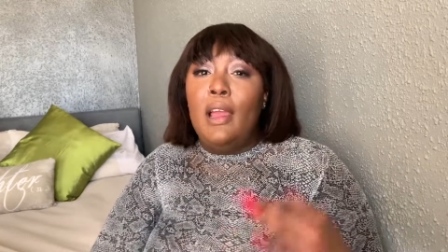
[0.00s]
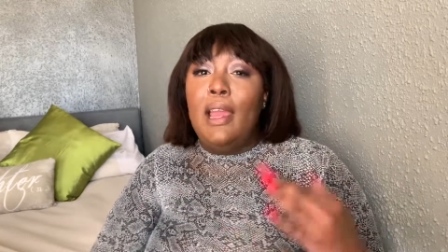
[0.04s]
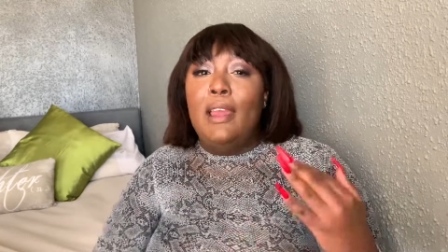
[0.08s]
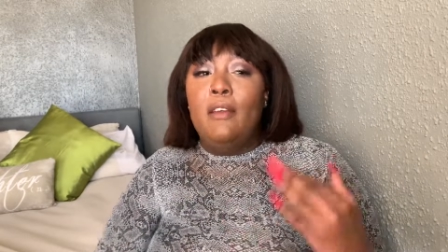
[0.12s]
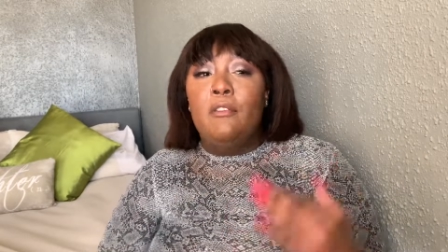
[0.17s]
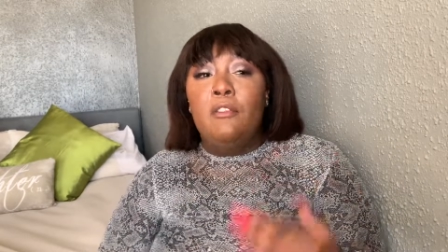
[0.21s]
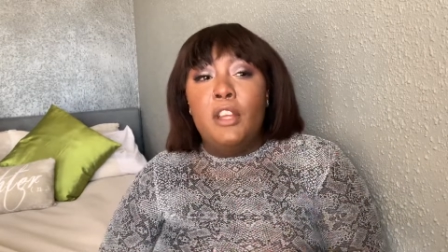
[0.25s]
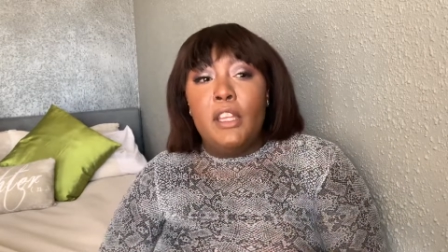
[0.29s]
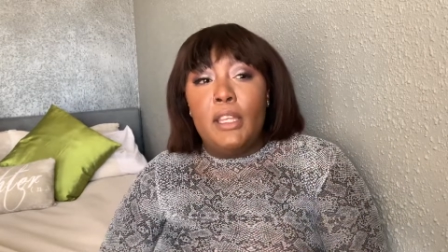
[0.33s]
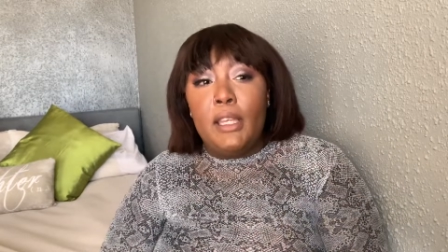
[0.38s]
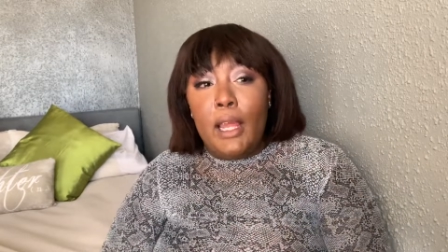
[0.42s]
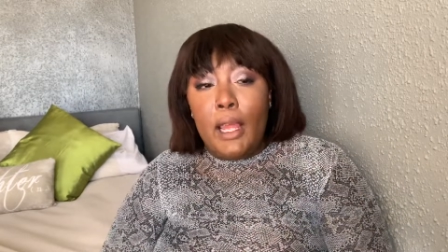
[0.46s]

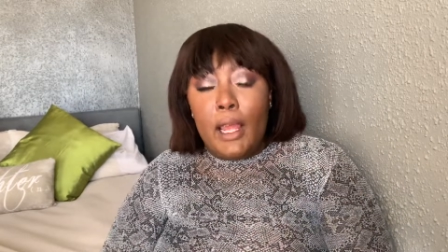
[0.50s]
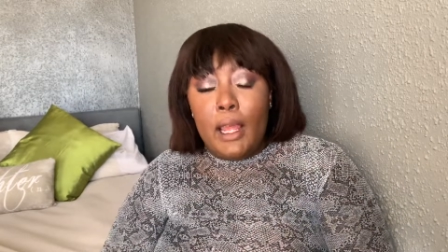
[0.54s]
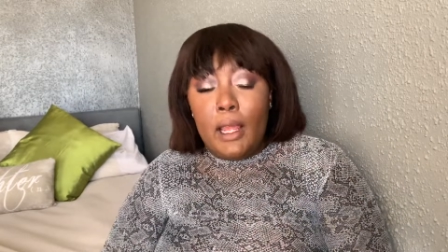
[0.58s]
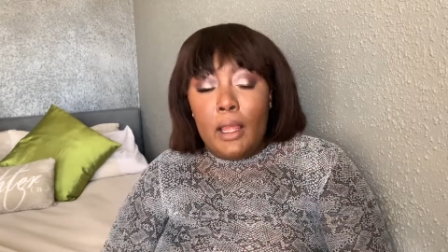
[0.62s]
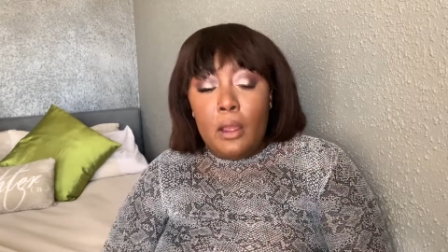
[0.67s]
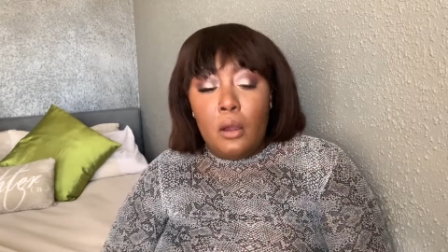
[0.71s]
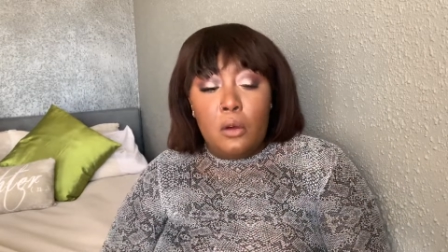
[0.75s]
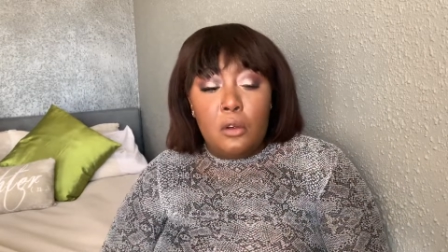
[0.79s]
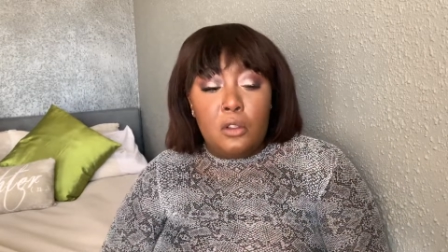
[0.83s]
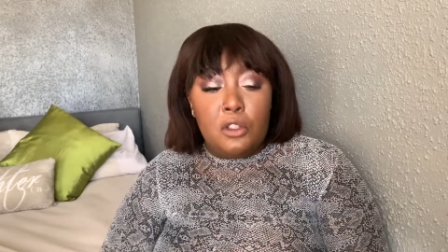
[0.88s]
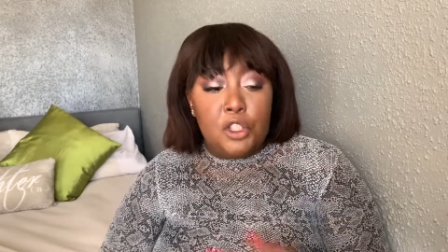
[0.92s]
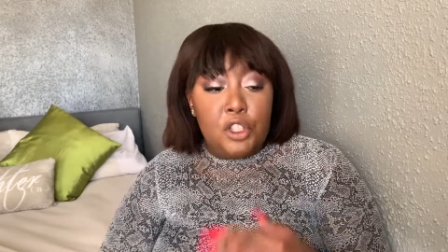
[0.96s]
every day
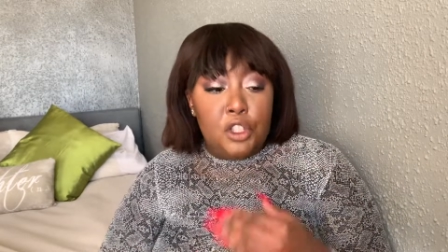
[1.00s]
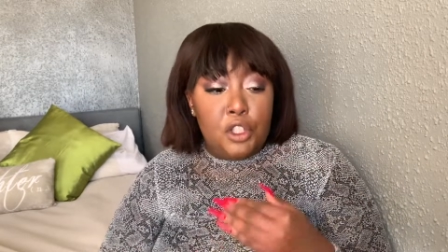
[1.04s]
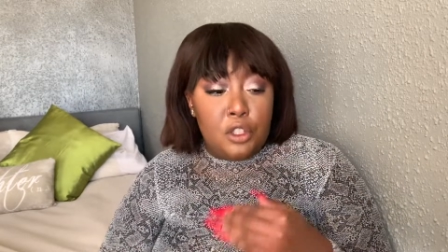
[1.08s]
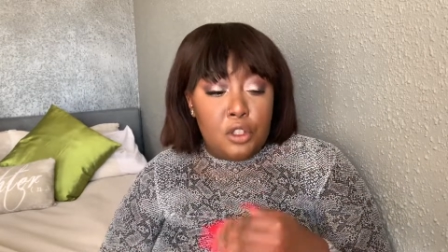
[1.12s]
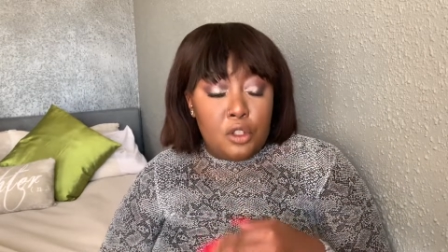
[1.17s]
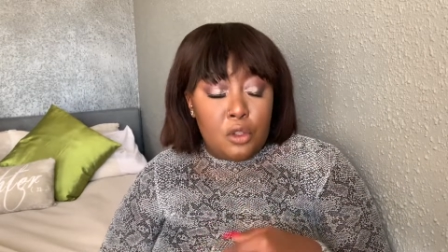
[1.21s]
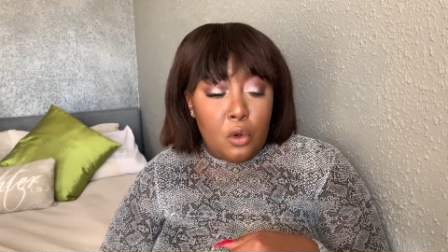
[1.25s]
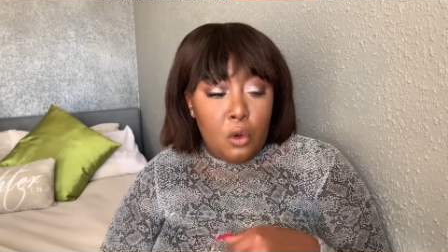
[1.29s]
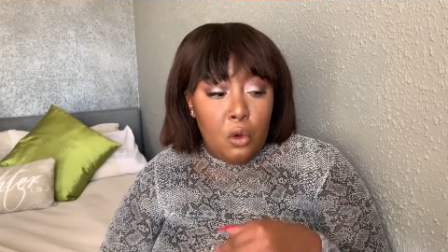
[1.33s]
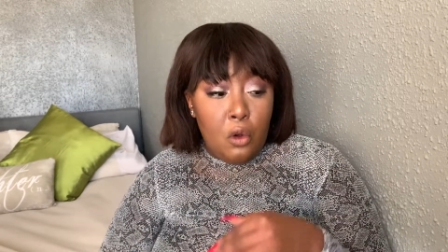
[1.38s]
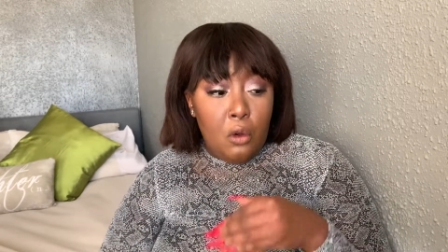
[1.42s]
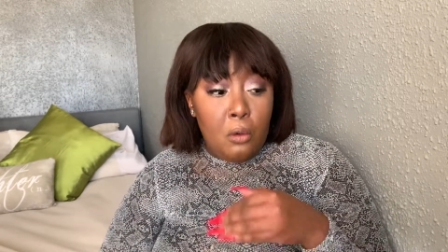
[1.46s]
or she used to
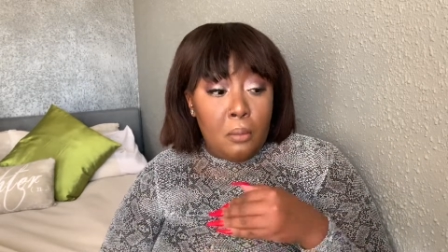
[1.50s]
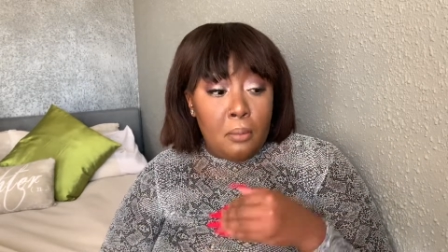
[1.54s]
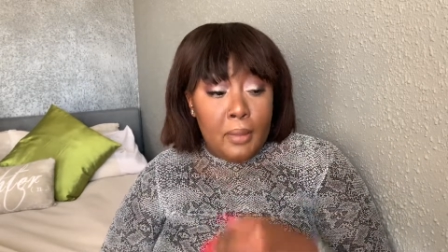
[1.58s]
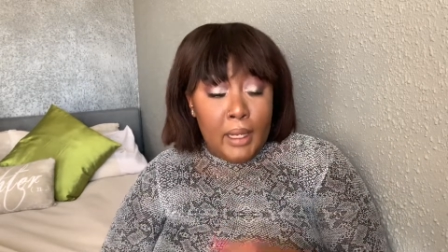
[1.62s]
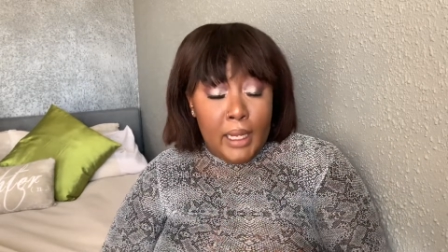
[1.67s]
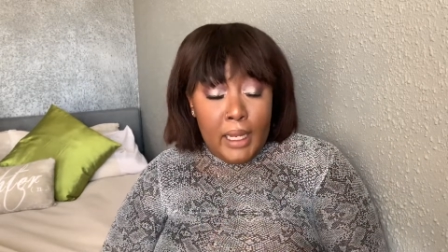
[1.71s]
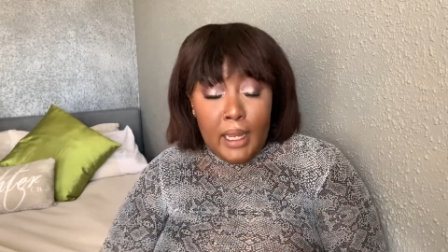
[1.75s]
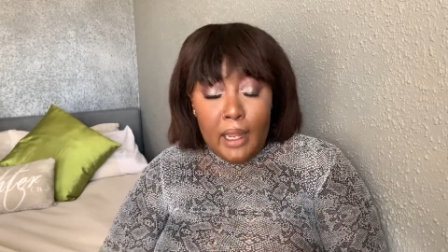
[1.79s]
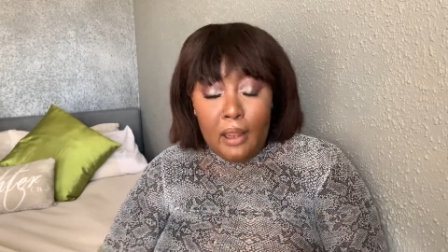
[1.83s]
call me